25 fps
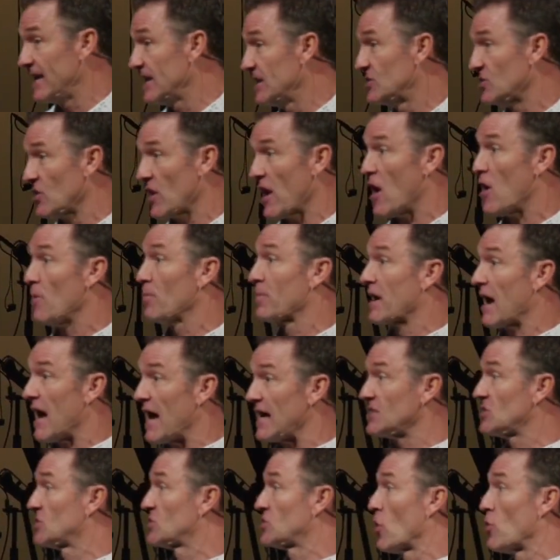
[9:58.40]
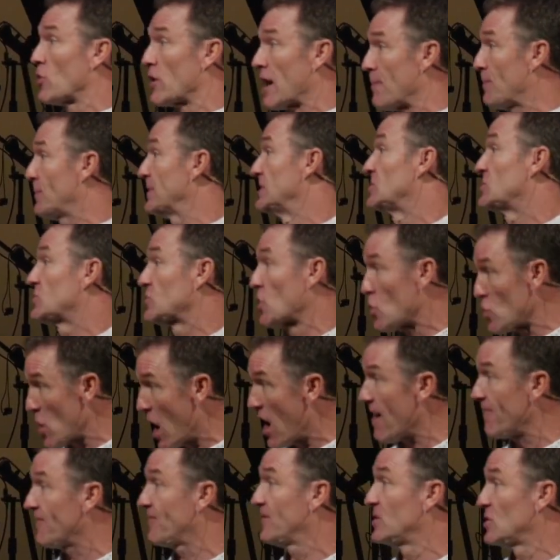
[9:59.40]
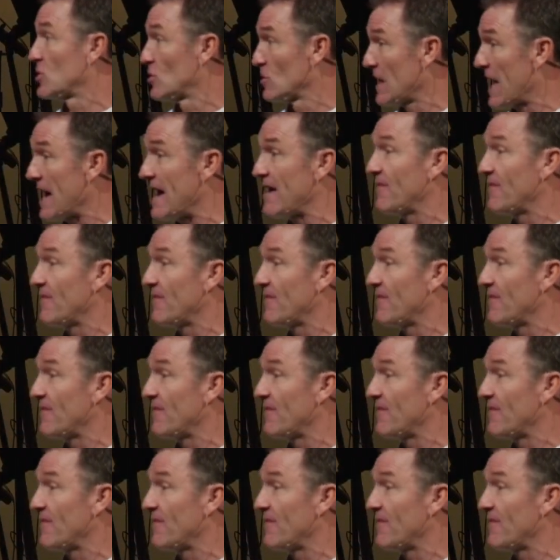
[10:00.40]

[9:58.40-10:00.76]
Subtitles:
I need your help. God showed up and showed off in your